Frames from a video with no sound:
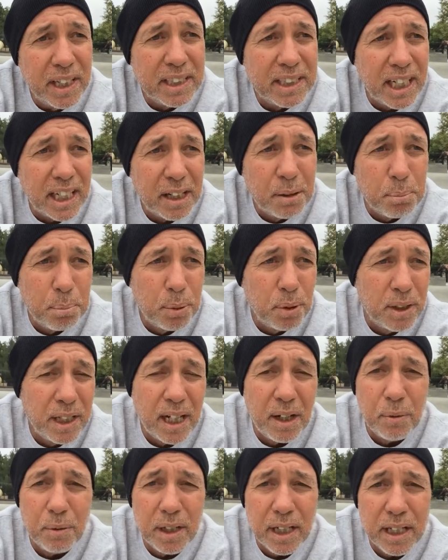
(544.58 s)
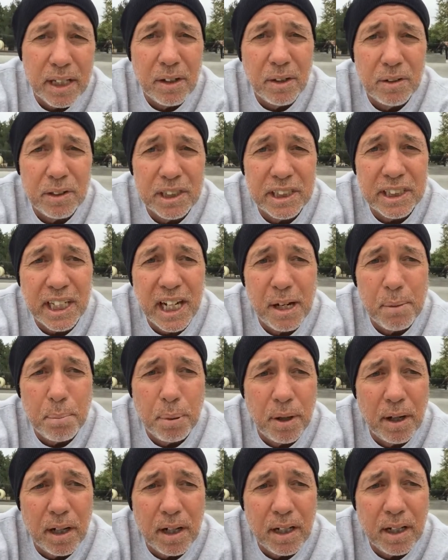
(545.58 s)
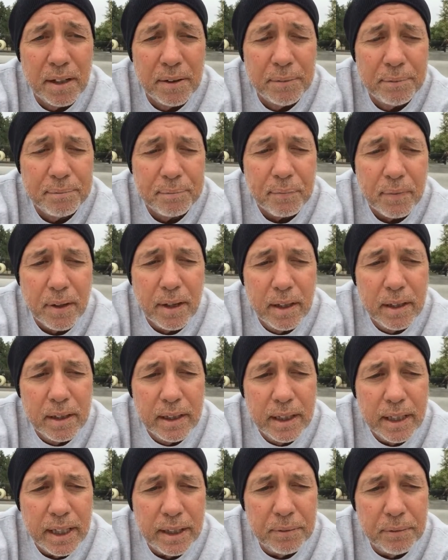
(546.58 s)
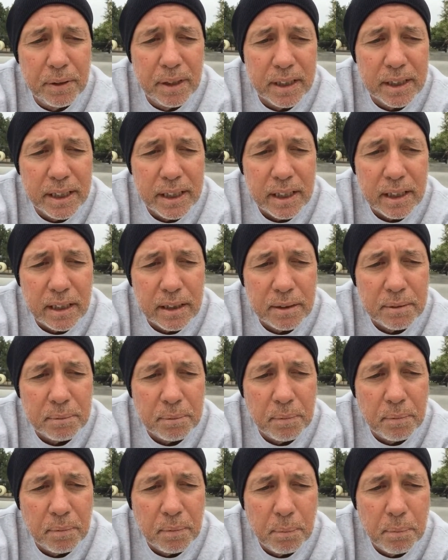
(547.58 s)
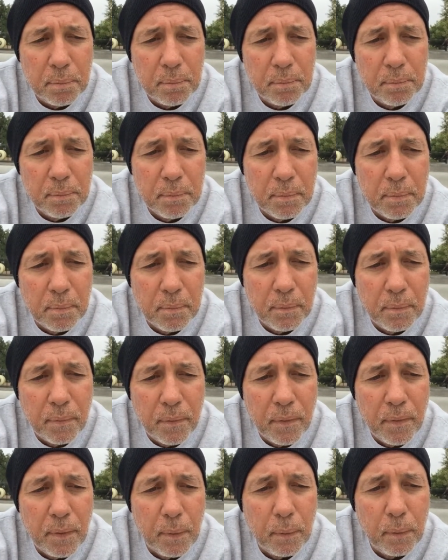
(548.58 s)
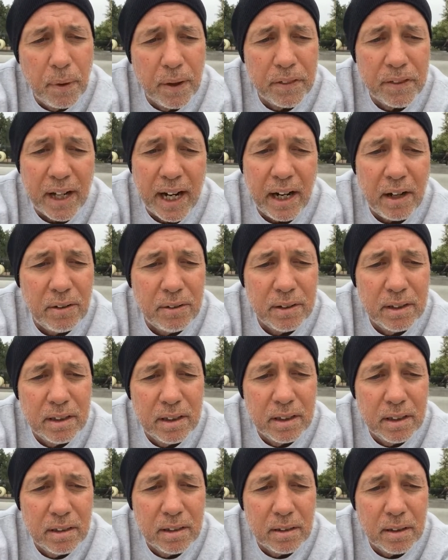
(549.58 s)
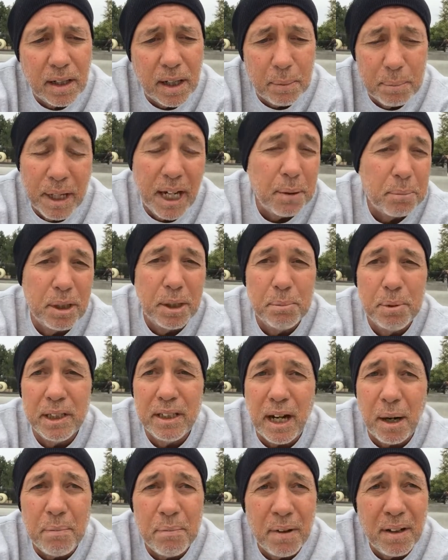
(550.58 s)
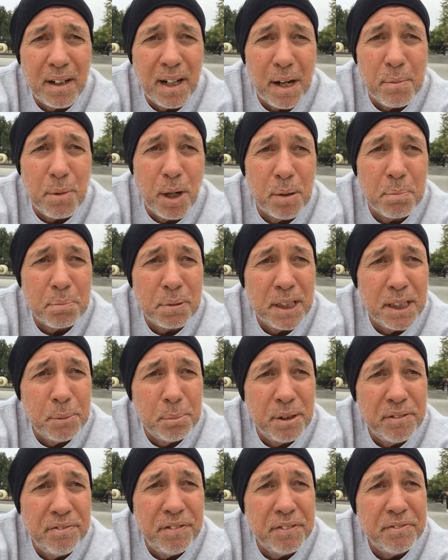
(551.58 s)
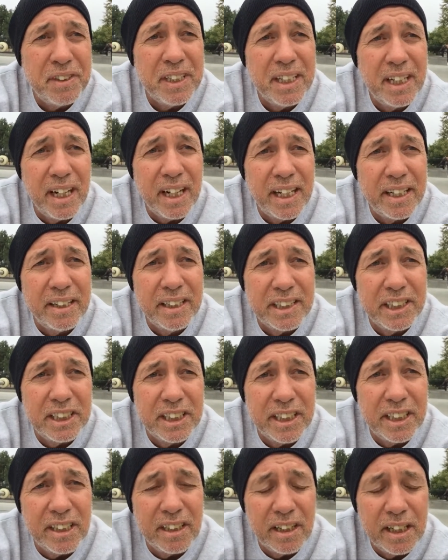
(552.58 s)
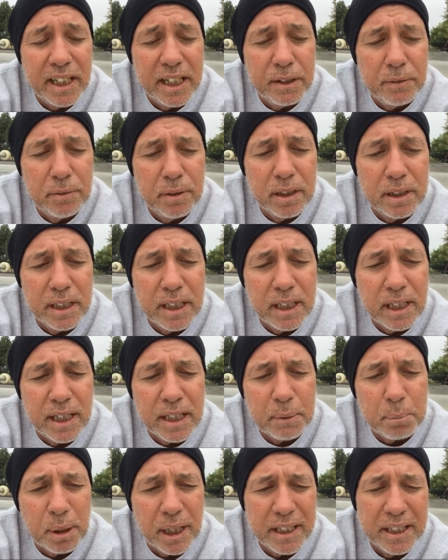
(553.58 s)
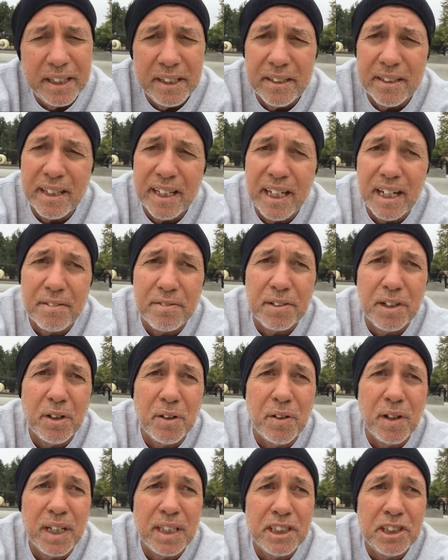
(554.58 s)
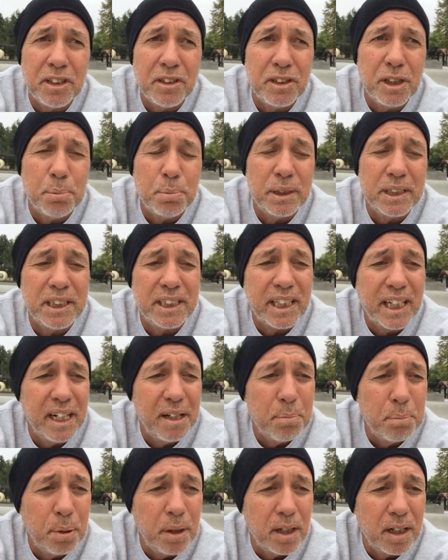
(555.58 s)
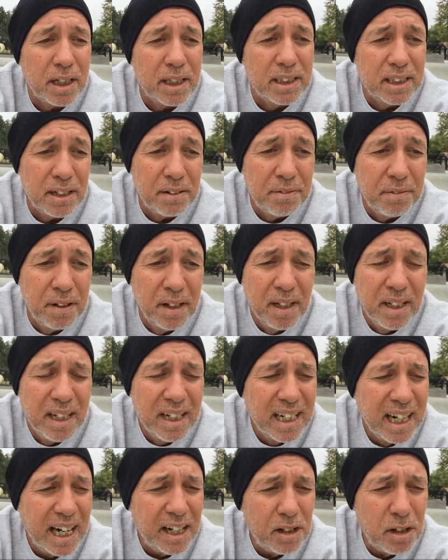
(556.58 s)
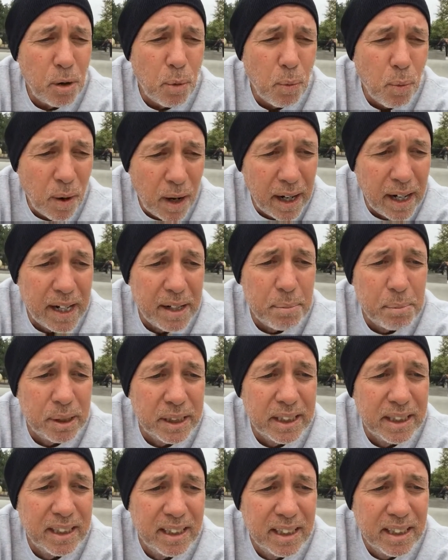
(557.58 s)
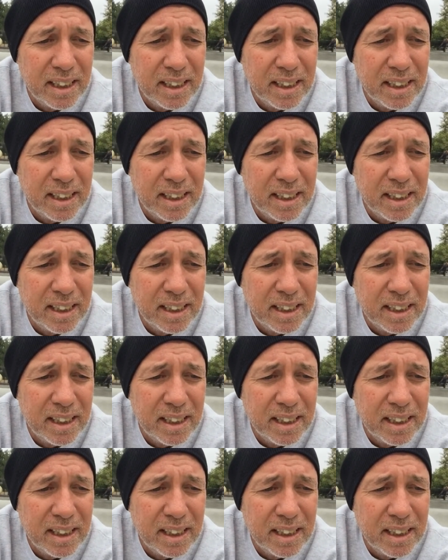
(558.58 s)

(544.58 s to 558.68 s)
things I can pull out when I go to the skate park. And really, I'm going to be 59 this year. And really, like about a year and a half ago, I showed up at a skate park because I don't know why, but